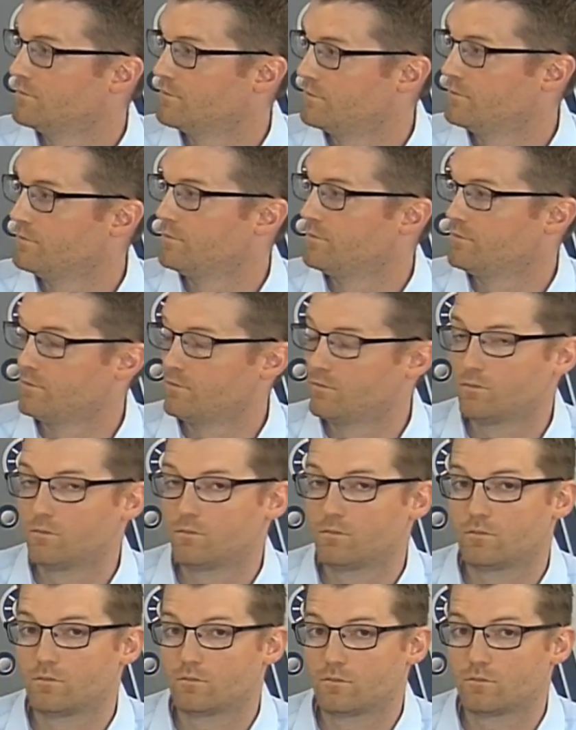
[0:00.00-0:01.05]

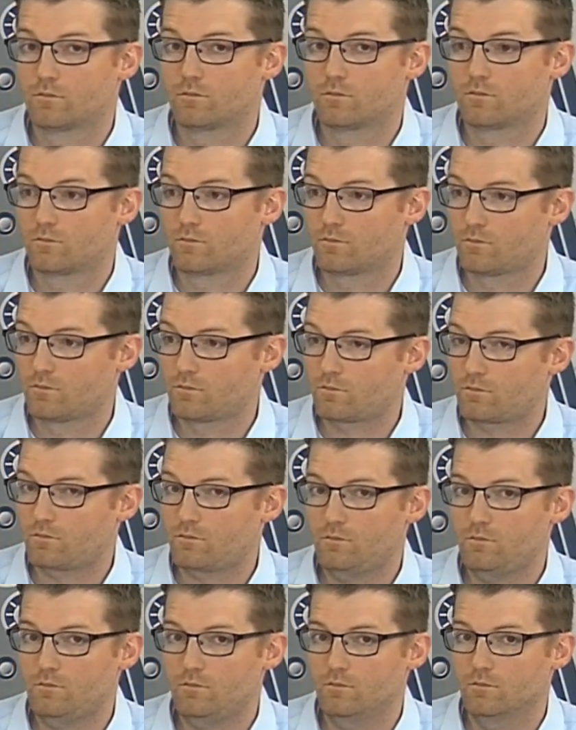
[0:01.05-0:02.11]

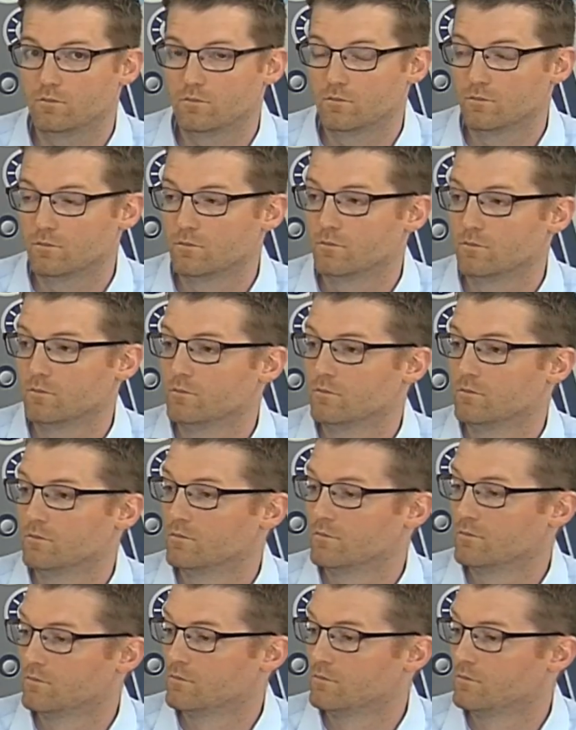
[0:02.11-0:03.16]

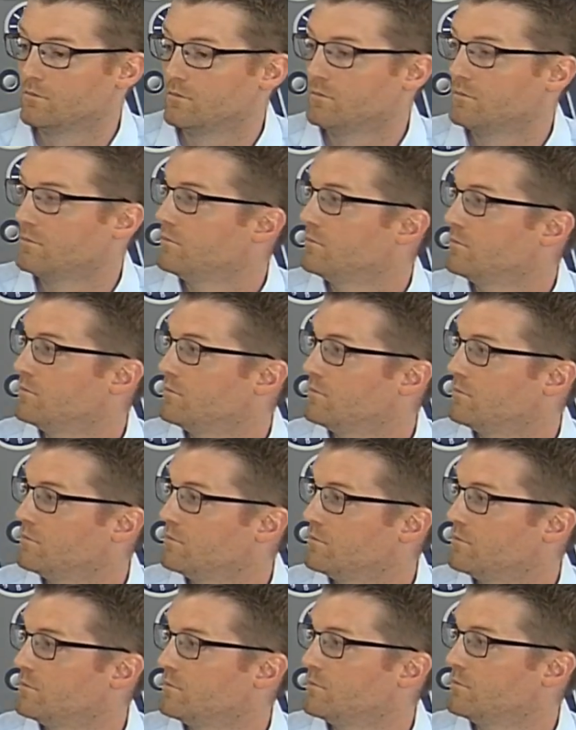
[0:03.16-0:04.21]

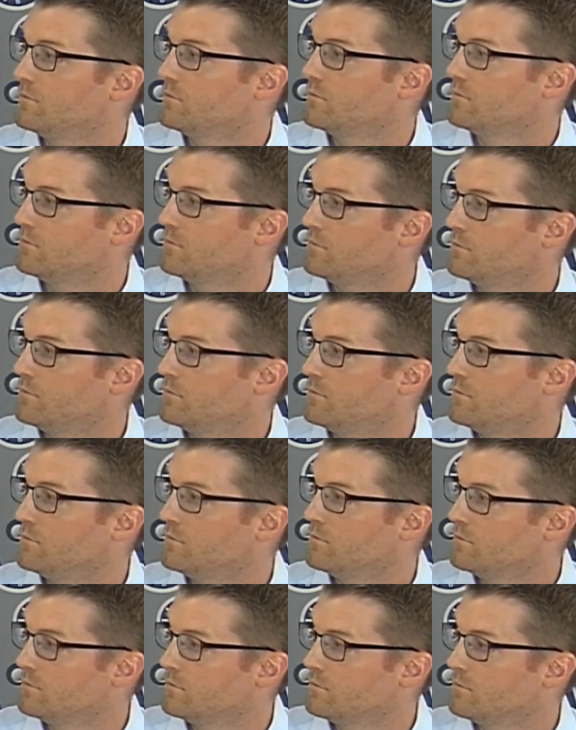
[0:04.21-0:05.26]

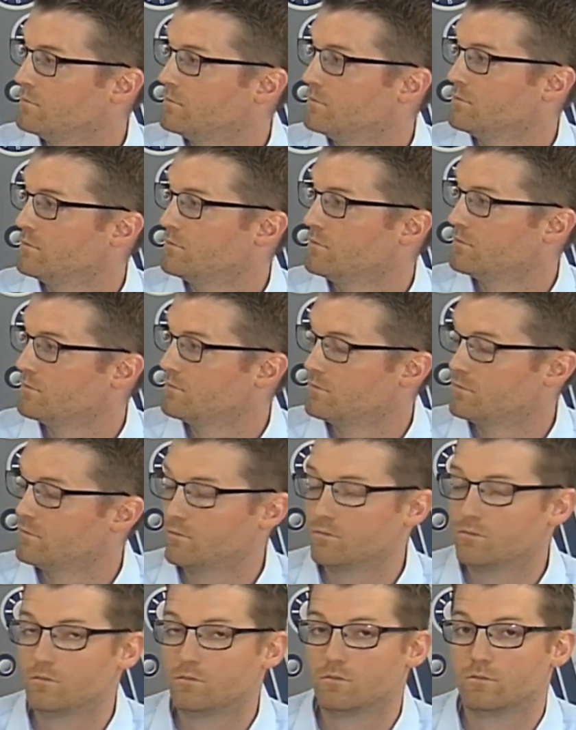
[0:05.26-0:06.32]

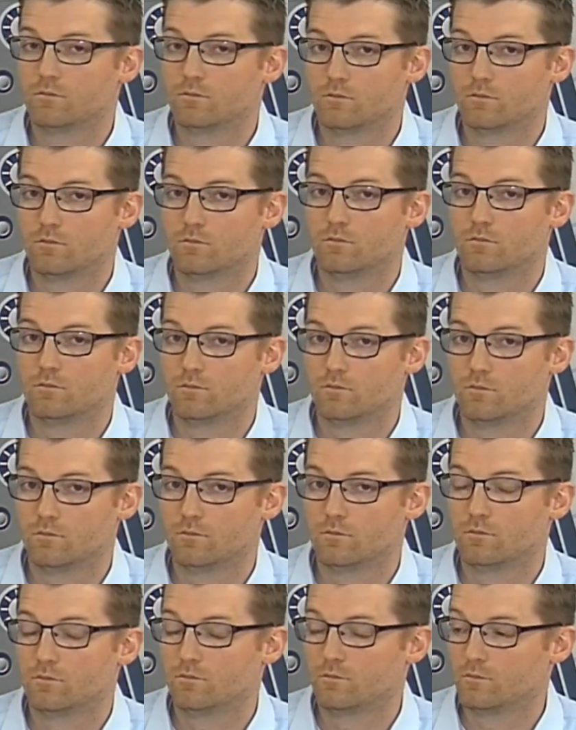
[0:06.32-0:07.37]
(silent)